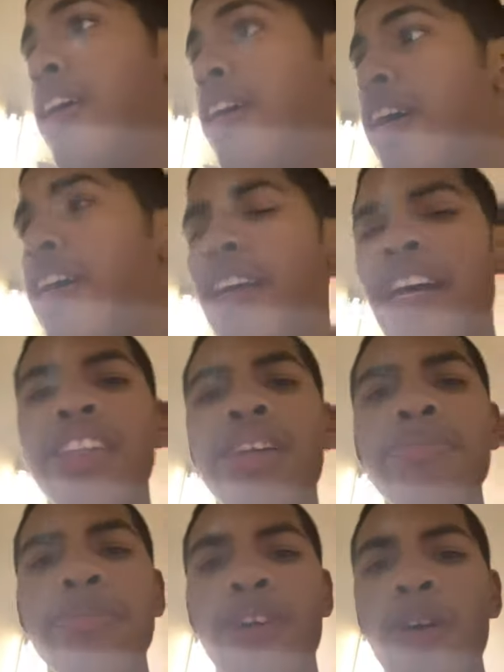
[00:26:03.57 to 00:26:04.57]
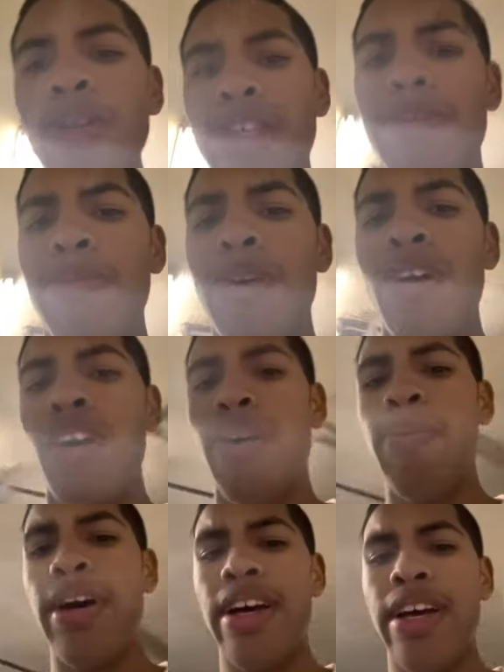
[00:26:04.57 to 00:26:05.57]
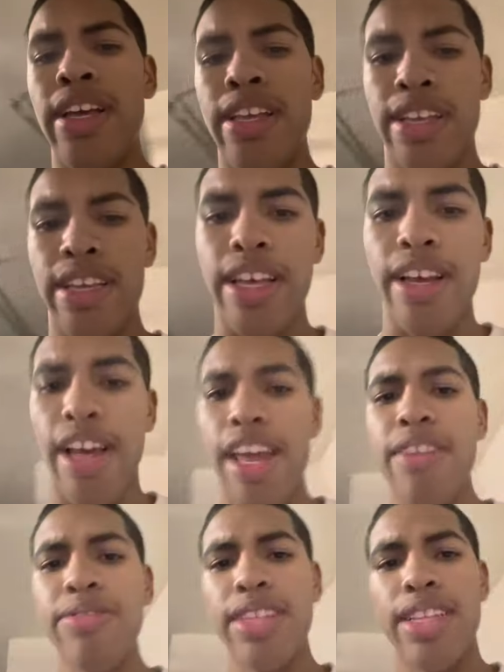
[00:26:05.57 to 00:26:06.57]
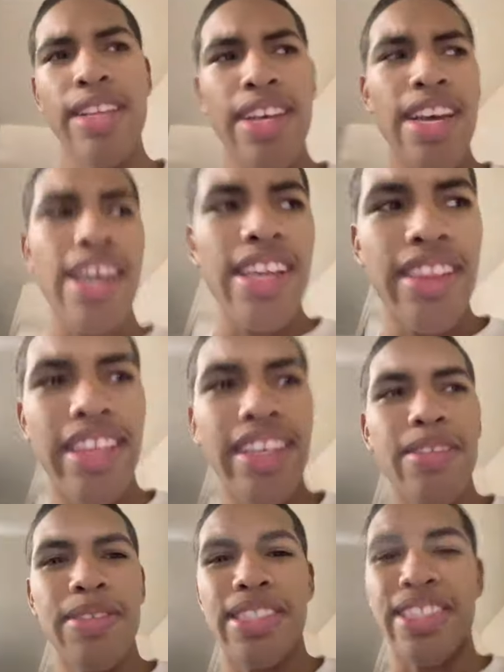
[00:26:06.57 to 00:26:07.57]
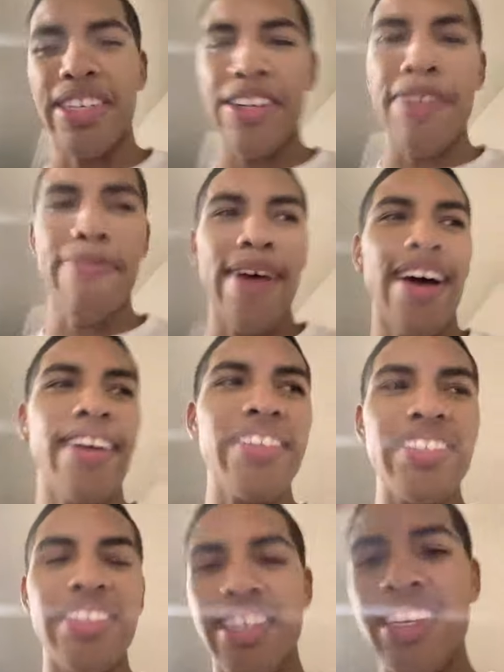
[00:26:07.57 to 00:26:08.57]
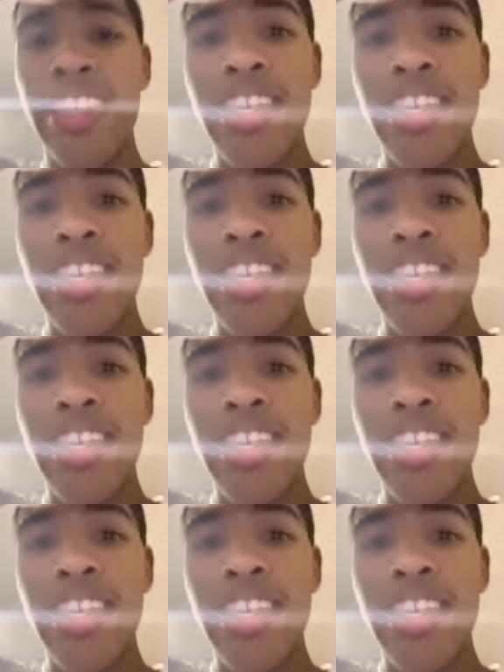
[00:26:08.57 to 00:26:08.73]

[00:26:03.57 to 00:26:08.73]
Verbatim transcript: I, I saw him holding a ball, but uh, I don't think it was 30 pounds,